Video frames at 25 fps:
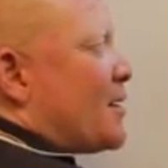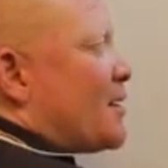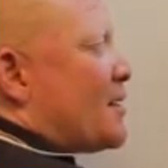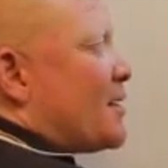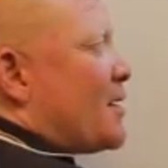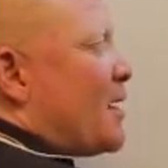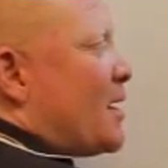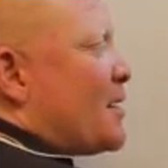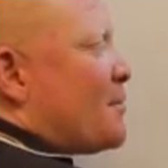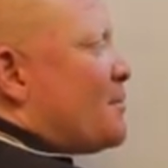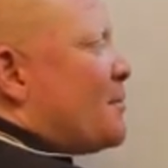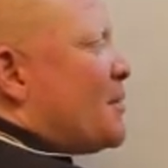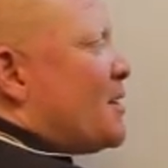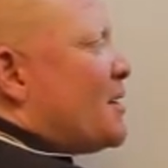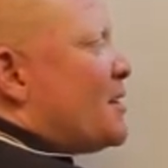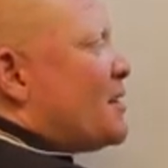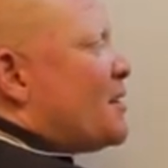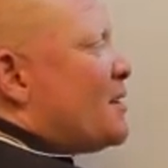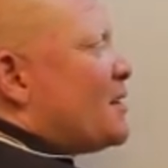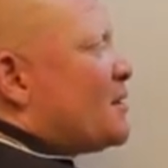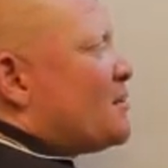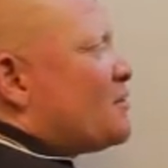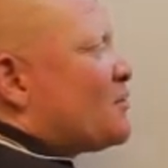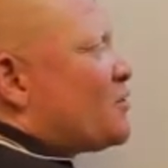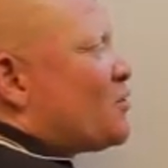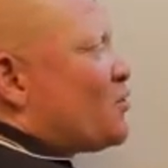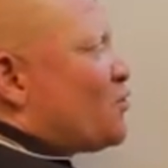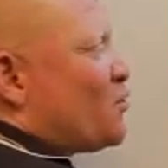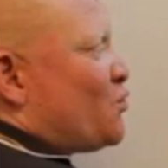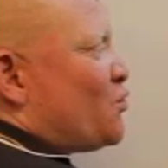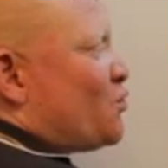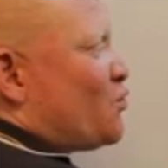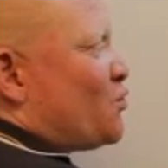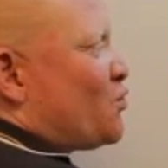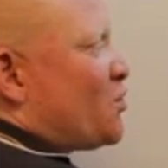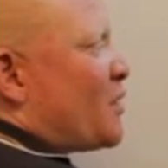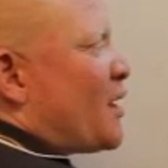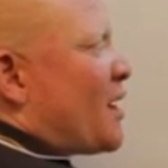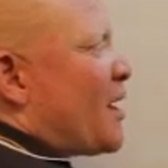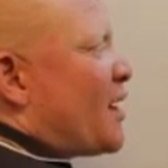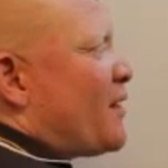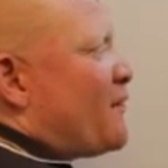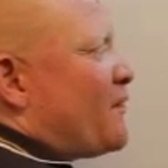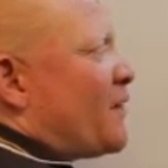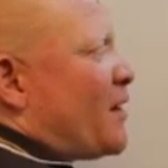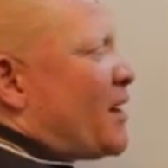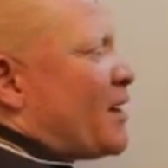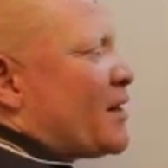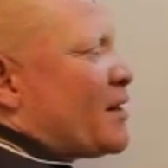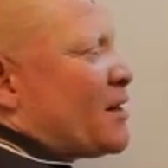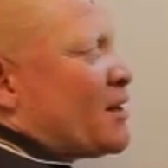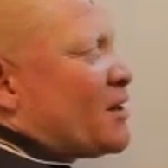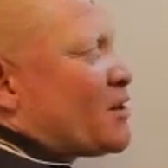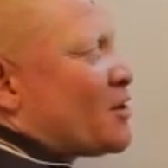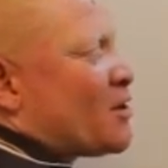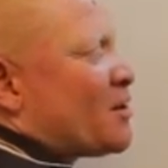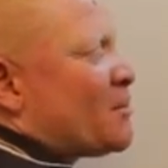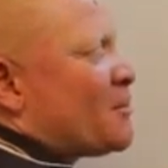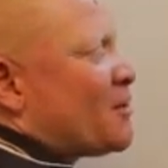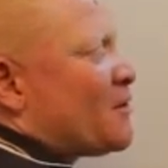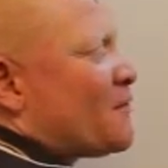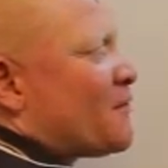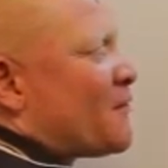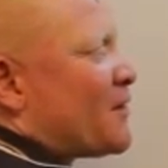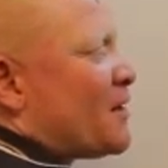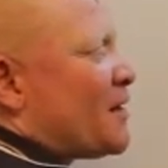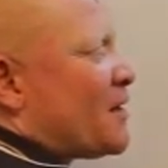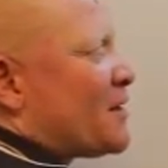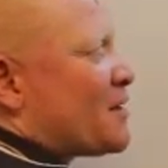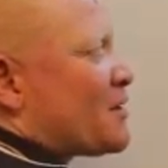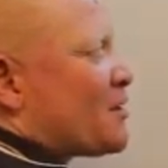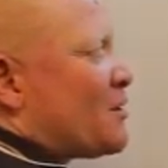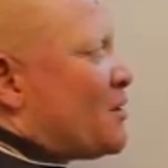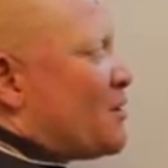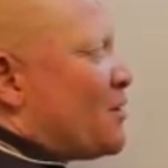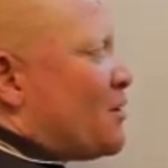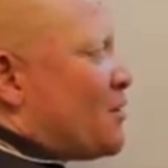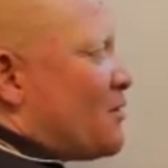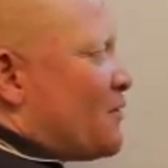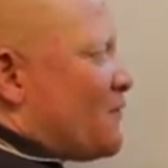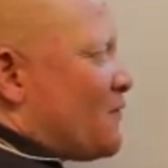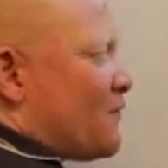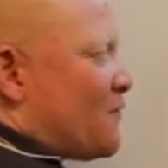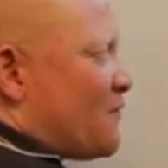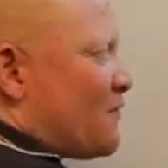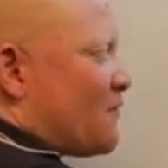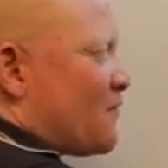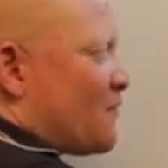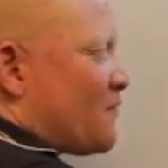That made him to have an income effect of,